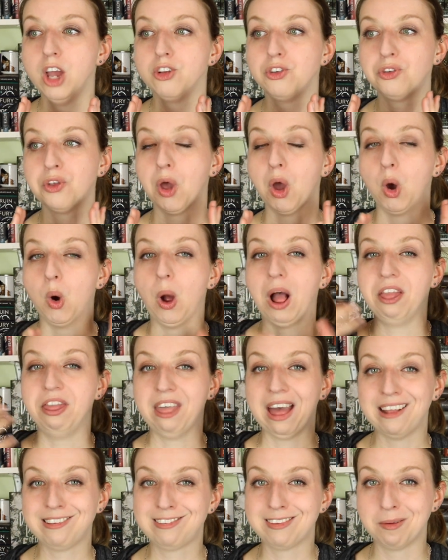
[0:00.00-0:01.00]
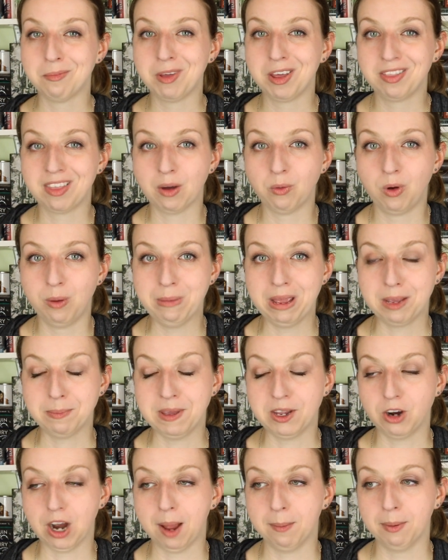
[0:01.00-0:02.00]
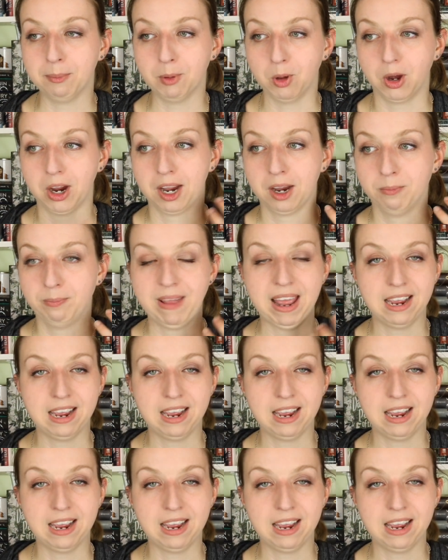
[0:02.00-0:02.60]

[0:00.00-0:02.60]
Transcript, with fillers: So that's something that will make me grab a book.